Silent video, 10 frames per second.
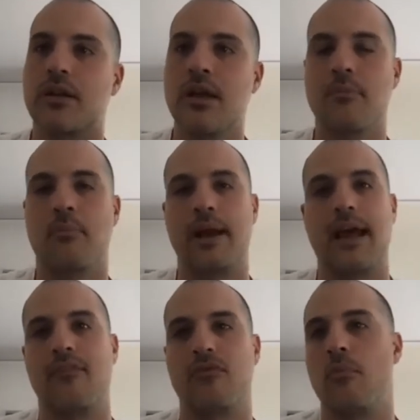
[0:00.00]
might
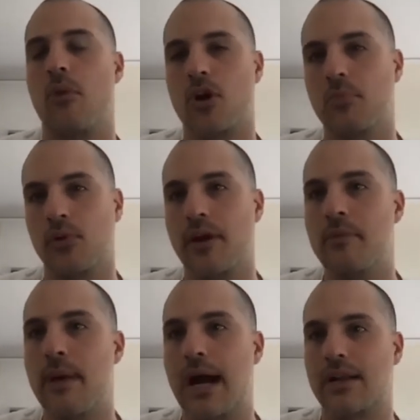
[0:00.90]
have remarkable
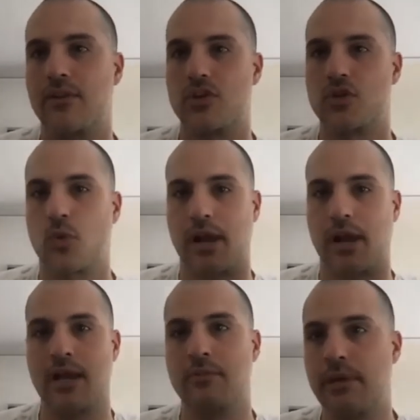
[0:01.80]
impact in the short
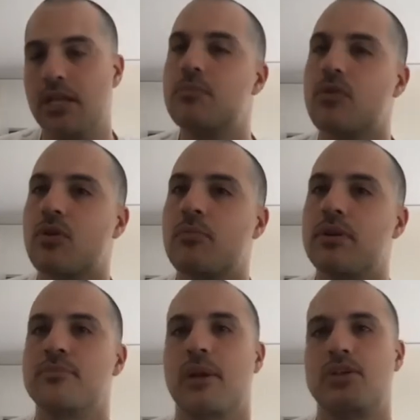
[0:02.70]
and medium term,
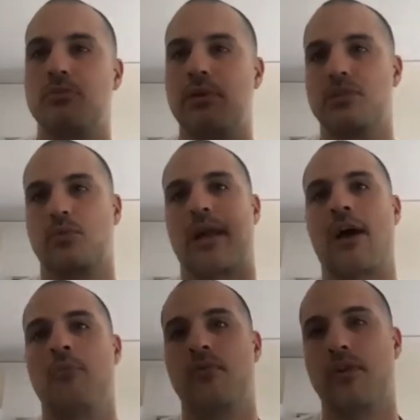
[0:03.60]
especially because we're now
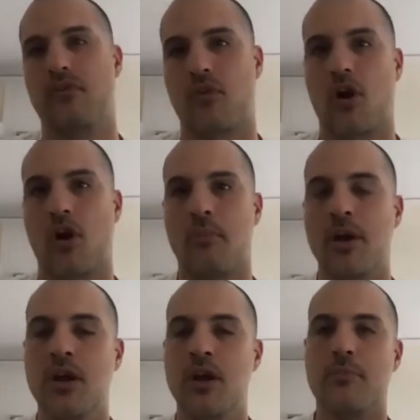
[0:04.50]
moving from
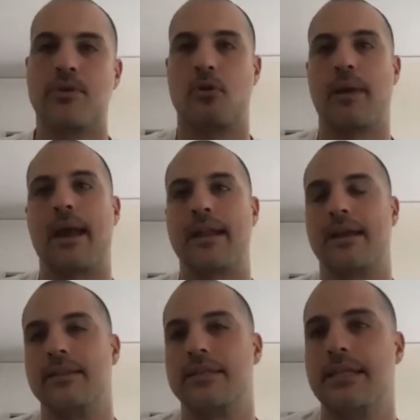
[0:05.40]
pure panic
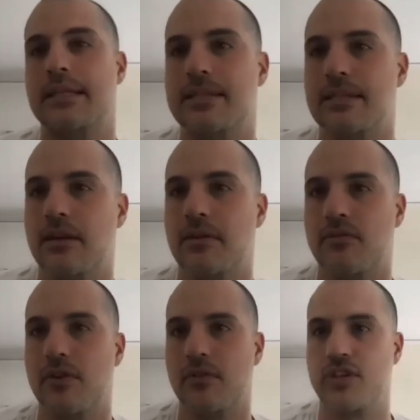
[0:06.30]
and seas of
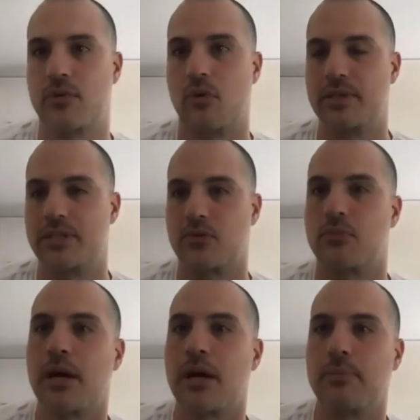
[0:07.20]
general business or
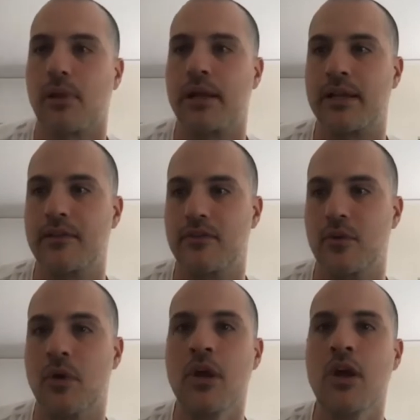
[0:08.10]
pipeline
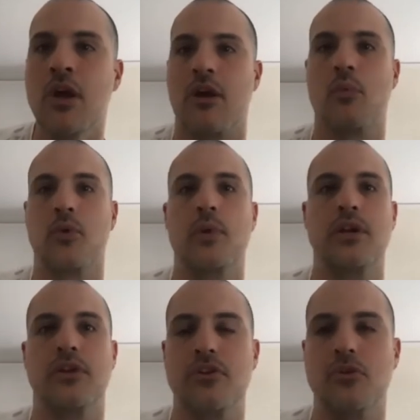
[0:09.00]
into, all right, what are we going
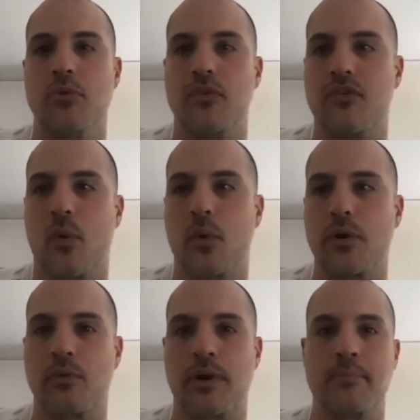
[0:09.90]
to do moving forward,
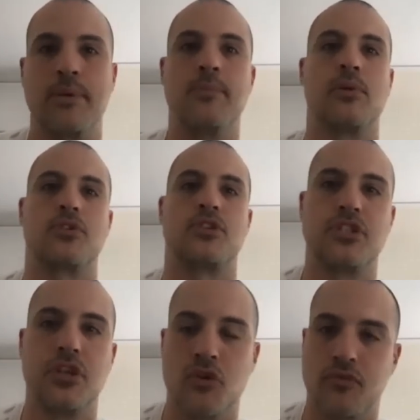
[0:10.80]
right? And people are
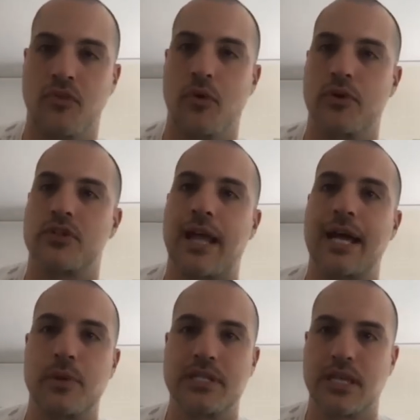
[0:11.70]
still focused on how do
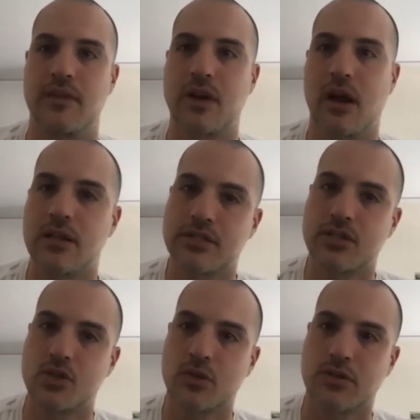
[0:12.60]
we save costs in the
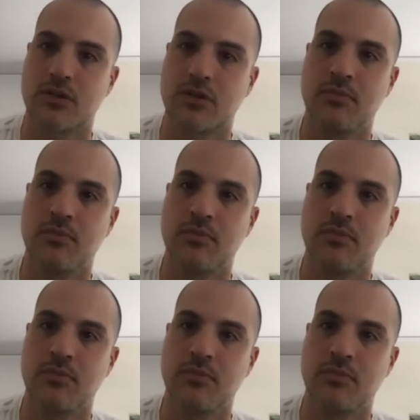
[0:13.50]
short term.